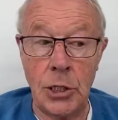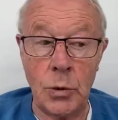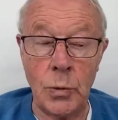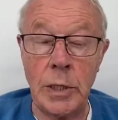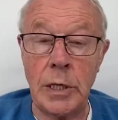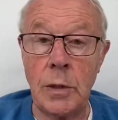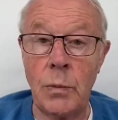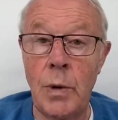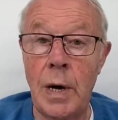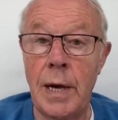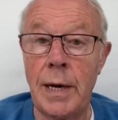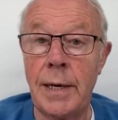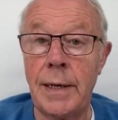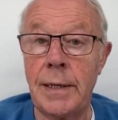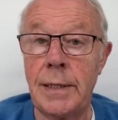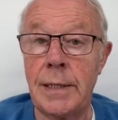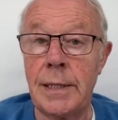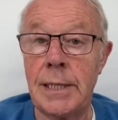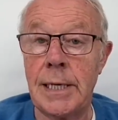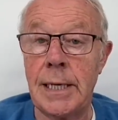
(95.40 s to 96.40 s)
21,
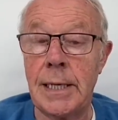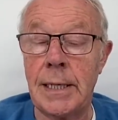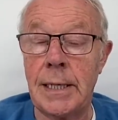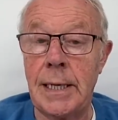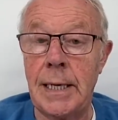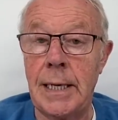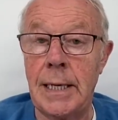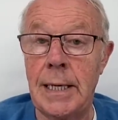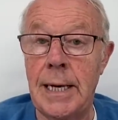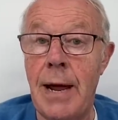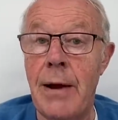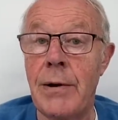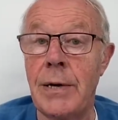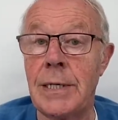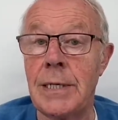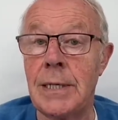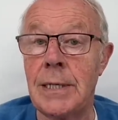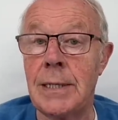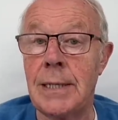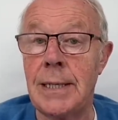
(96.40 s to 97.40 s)
and he
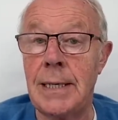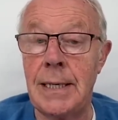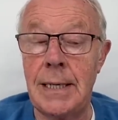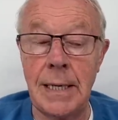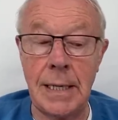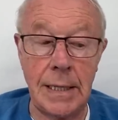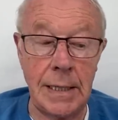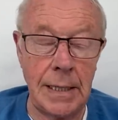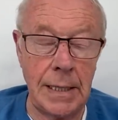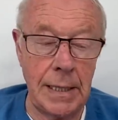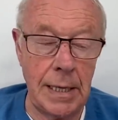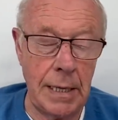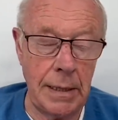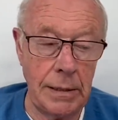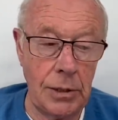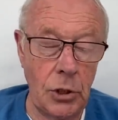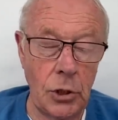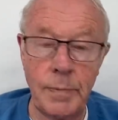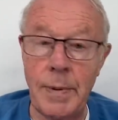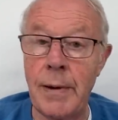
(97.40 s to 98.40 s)
inherited the
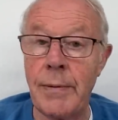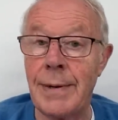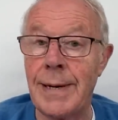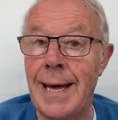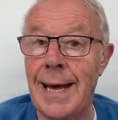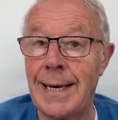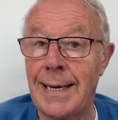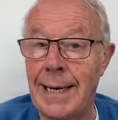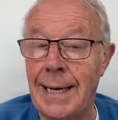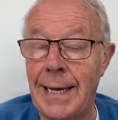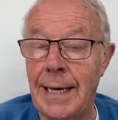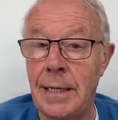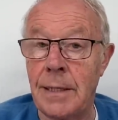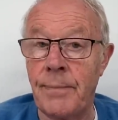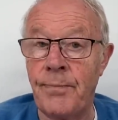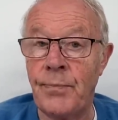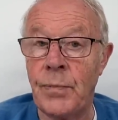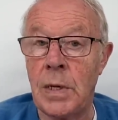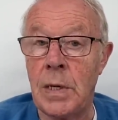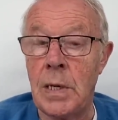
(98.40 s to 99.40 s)
newspaper in Adelaide.
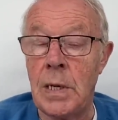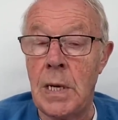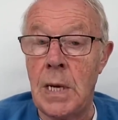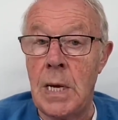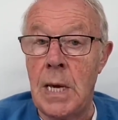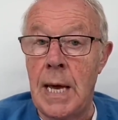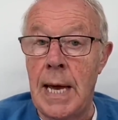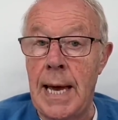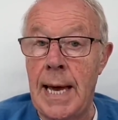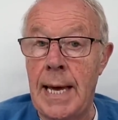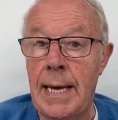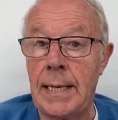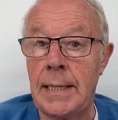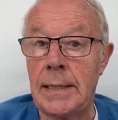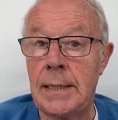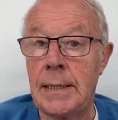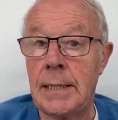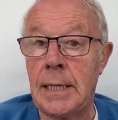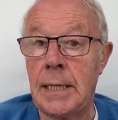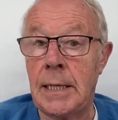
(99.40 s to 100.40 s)

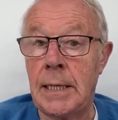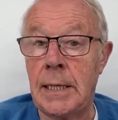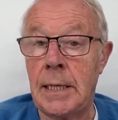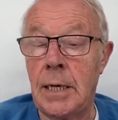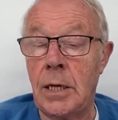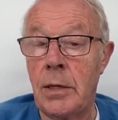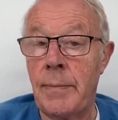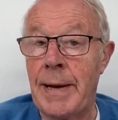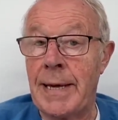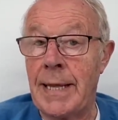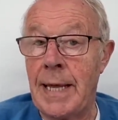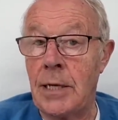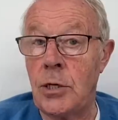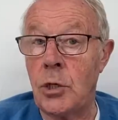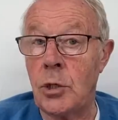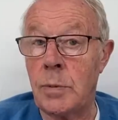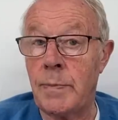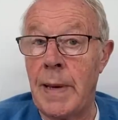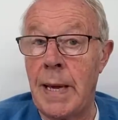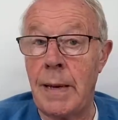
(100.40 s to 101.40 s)
And on the back of that
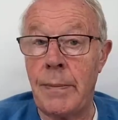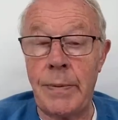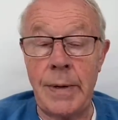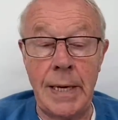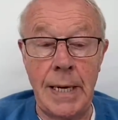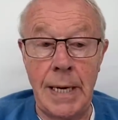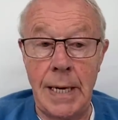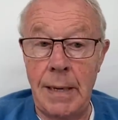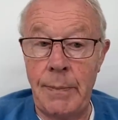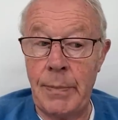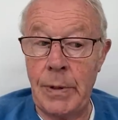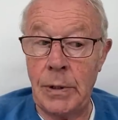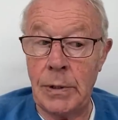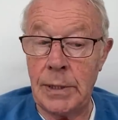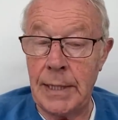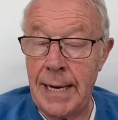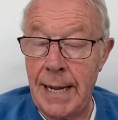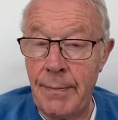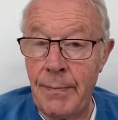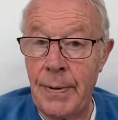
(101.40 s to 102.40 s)
newspaper, he
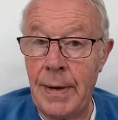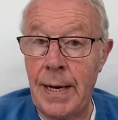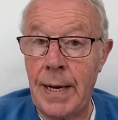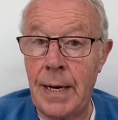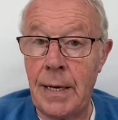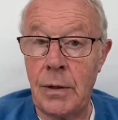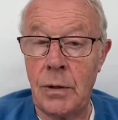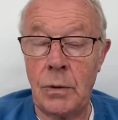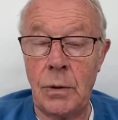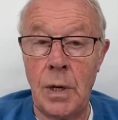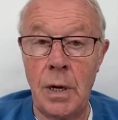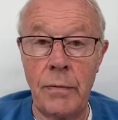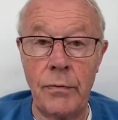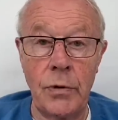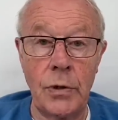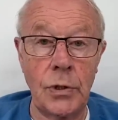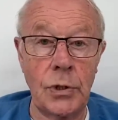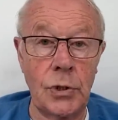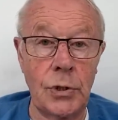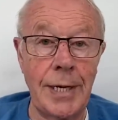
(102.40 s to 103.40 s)
built an empire all
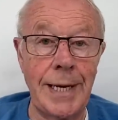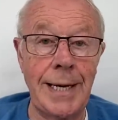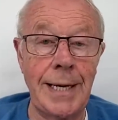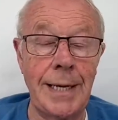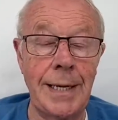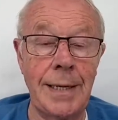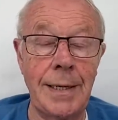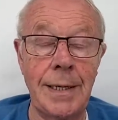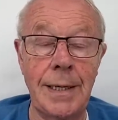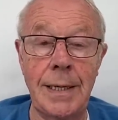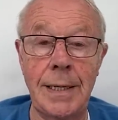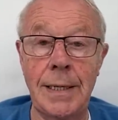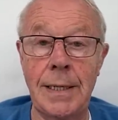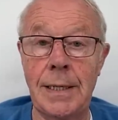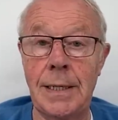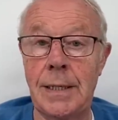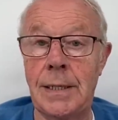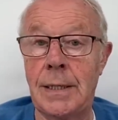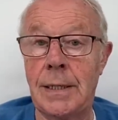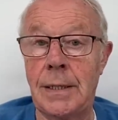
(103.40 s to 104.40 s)
over Australia
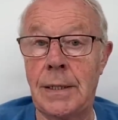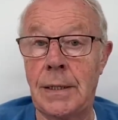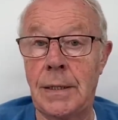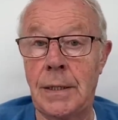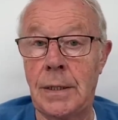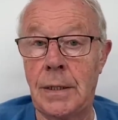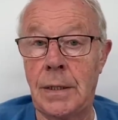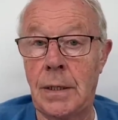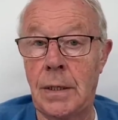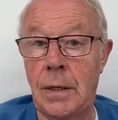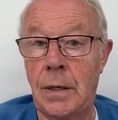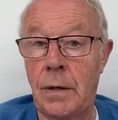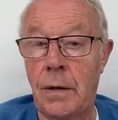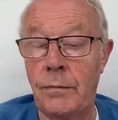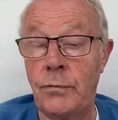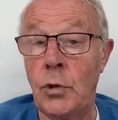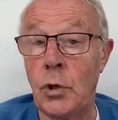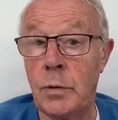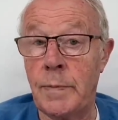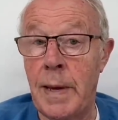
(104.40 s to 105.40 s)

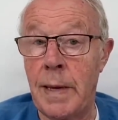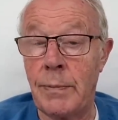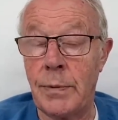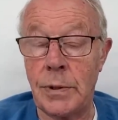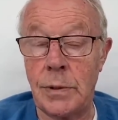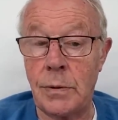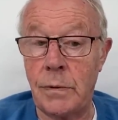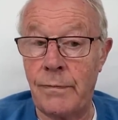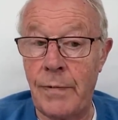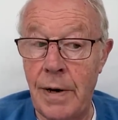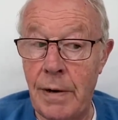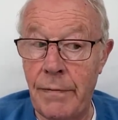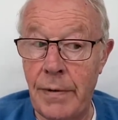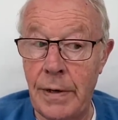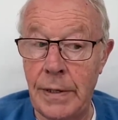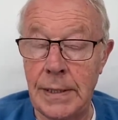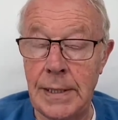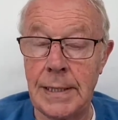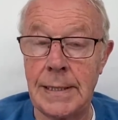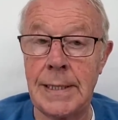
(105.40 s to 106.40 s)
of newspapers. He was very,
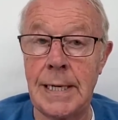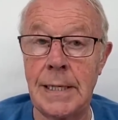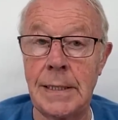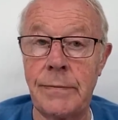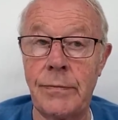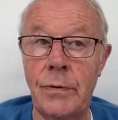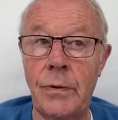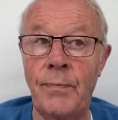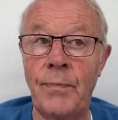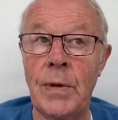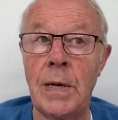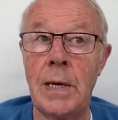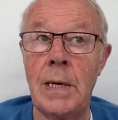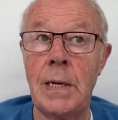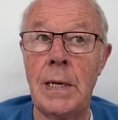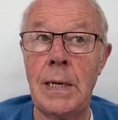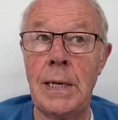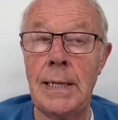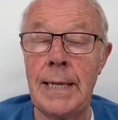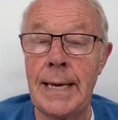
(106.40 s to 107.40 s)
very successful.
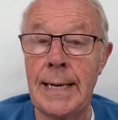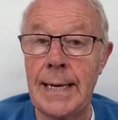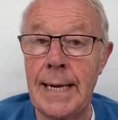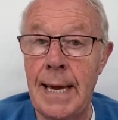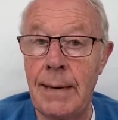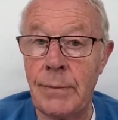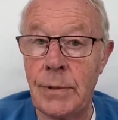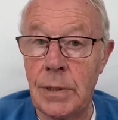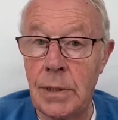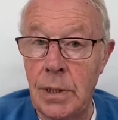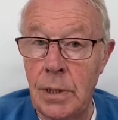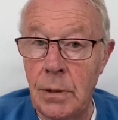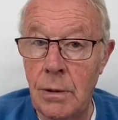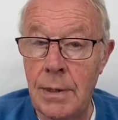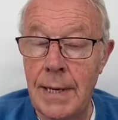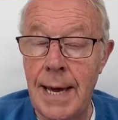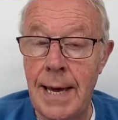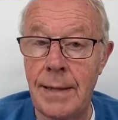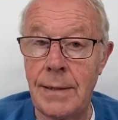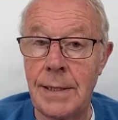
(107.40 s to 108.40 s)
He then came to the
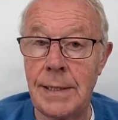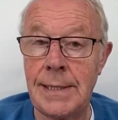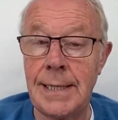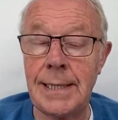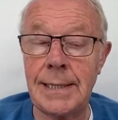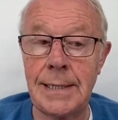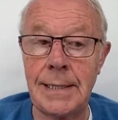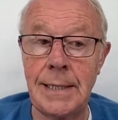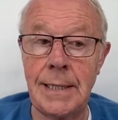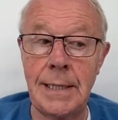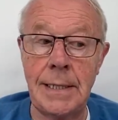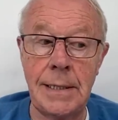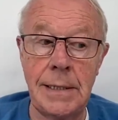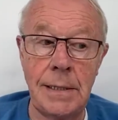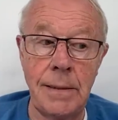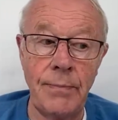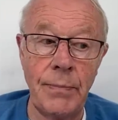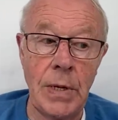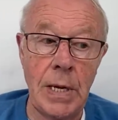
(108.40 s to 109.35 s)
UK in the 60s,